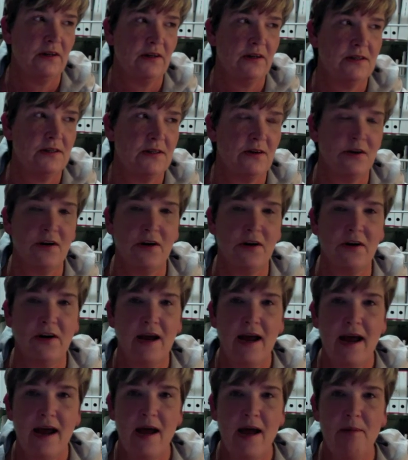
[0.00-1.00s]
So no,
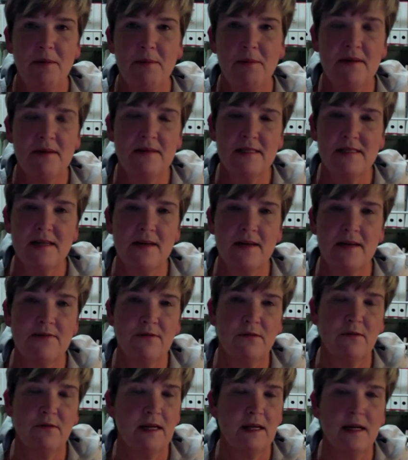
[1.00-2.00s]
happy Mother's Day for
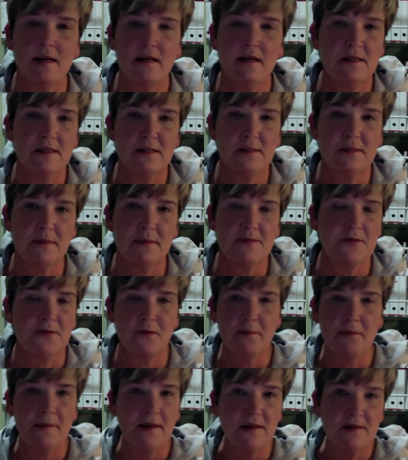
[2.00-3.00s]
all the English mums
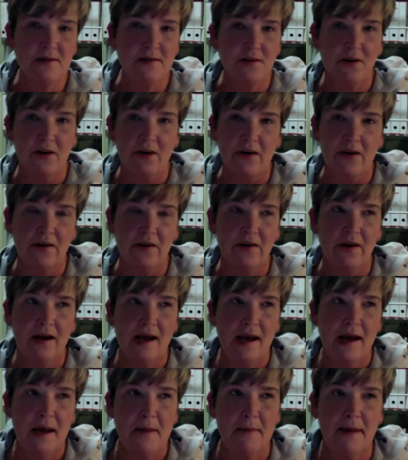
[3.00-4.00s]
from months ago,
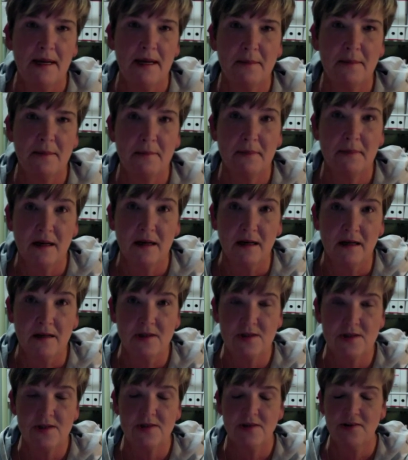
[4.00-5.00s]
back in
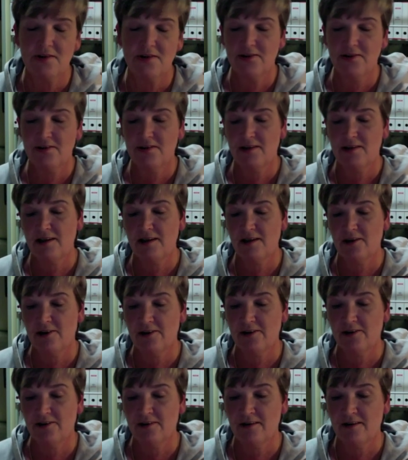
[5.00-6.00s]
March. So there you go.